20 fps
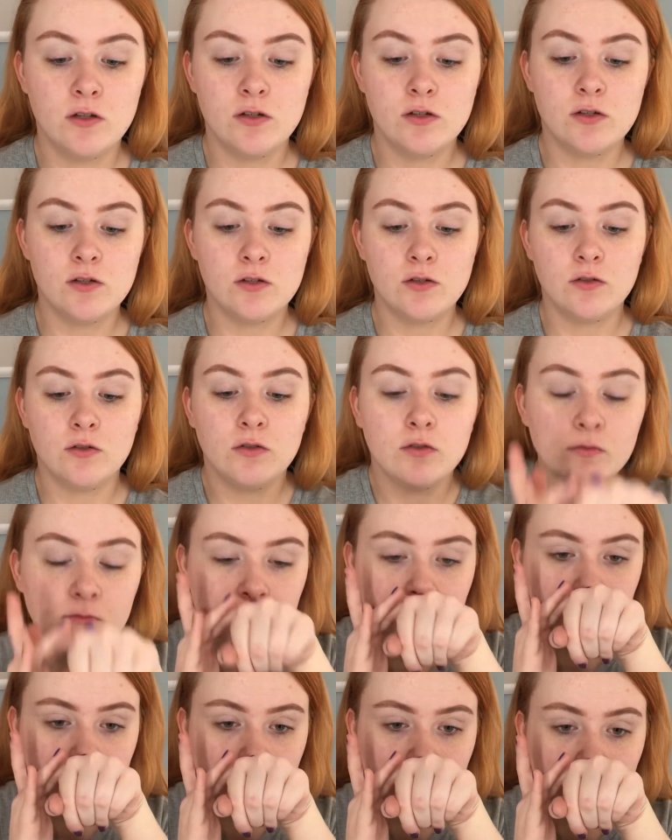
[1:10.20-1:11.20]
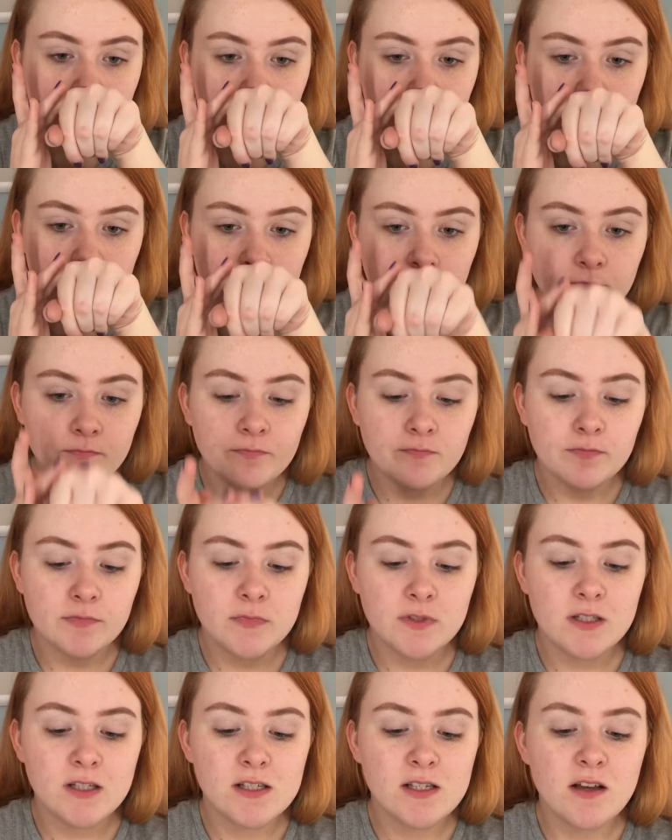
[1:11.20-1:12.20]
So
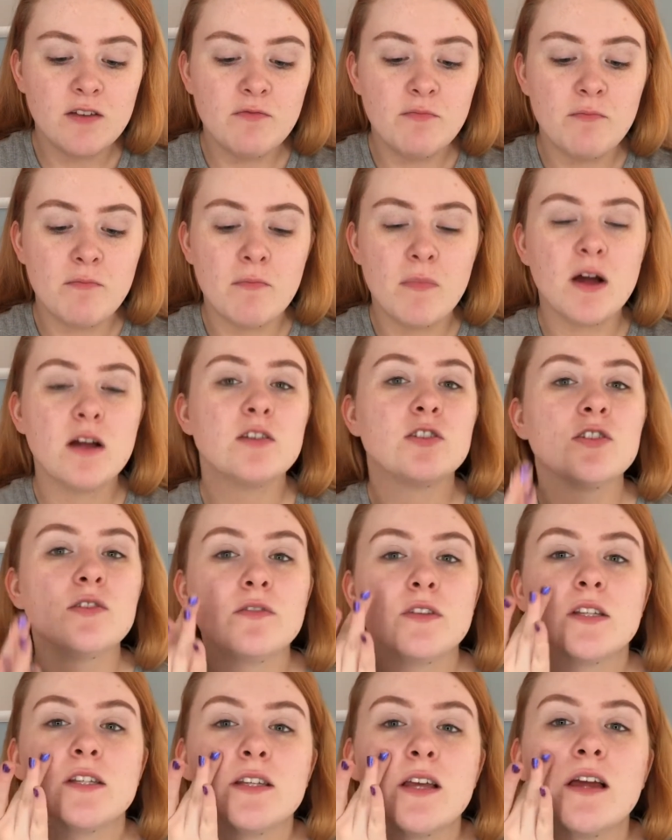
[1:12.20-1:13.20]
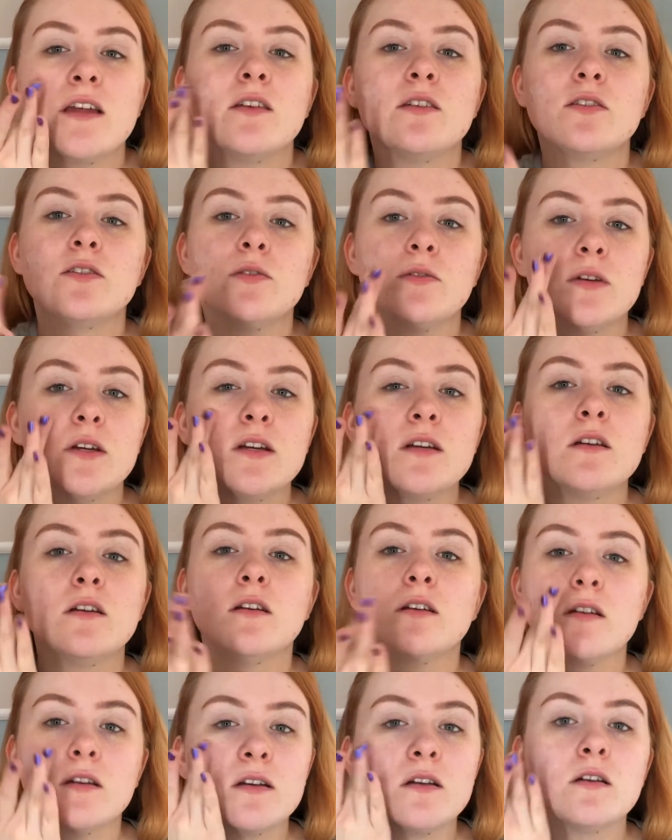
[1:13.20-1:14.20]
it doesn't have much of a scent to it,
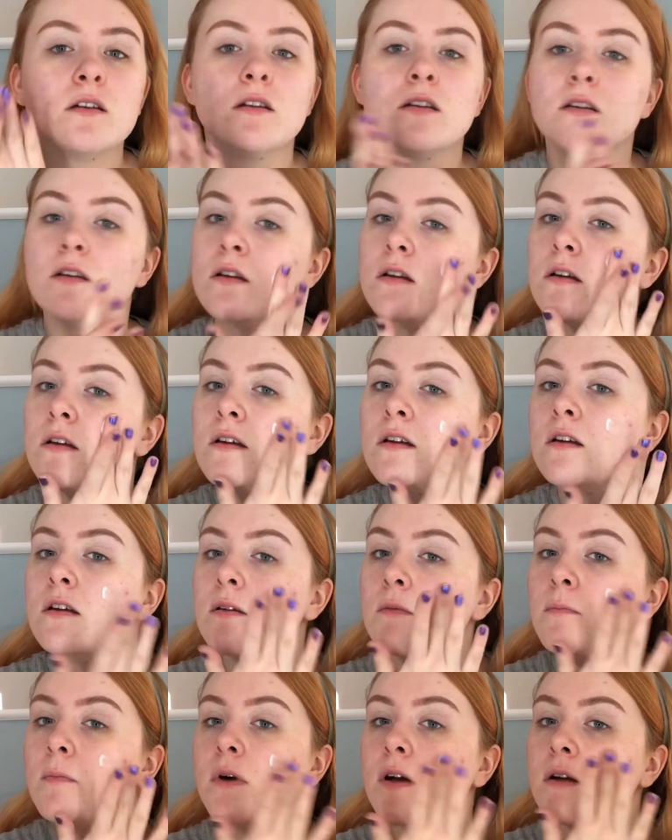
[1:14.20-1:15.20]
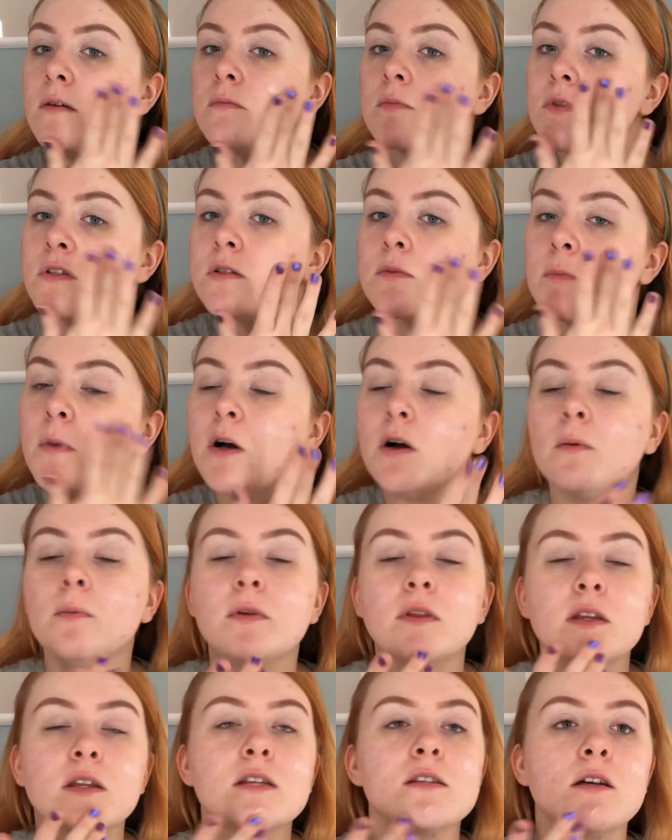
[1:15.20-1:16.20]
but I'm just
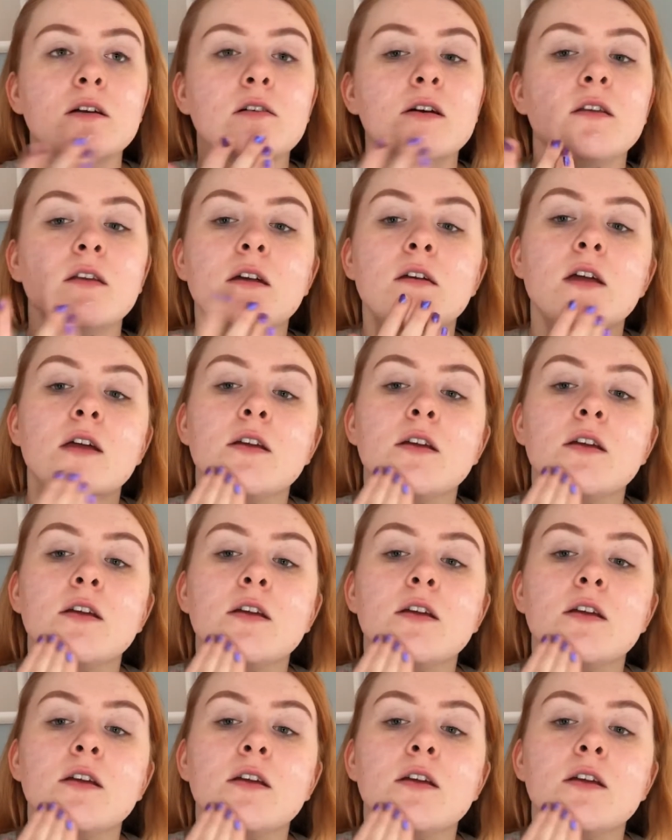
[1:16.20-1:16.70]
popping this on.